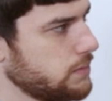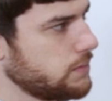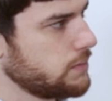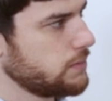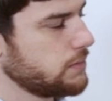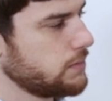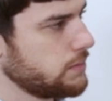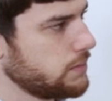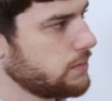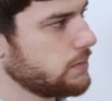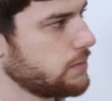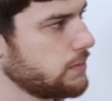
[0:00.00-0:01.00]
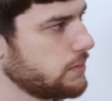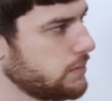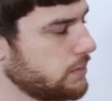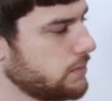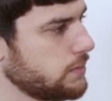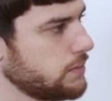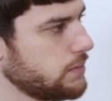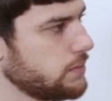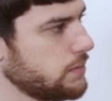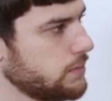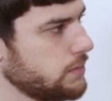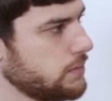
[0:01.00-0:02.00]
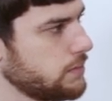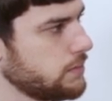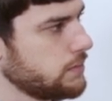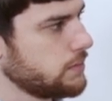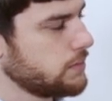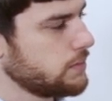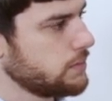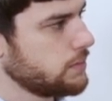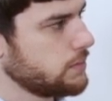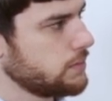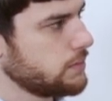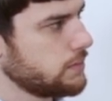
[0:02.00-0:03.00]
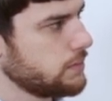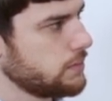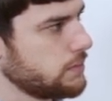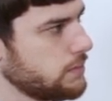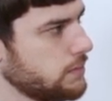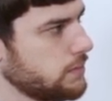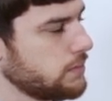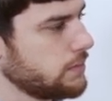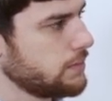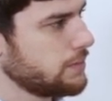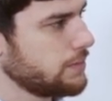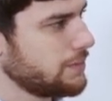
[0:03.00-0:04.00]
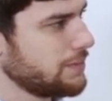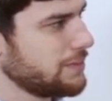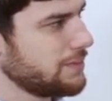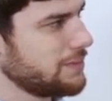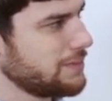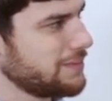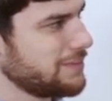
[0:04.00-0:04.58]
(not speaking)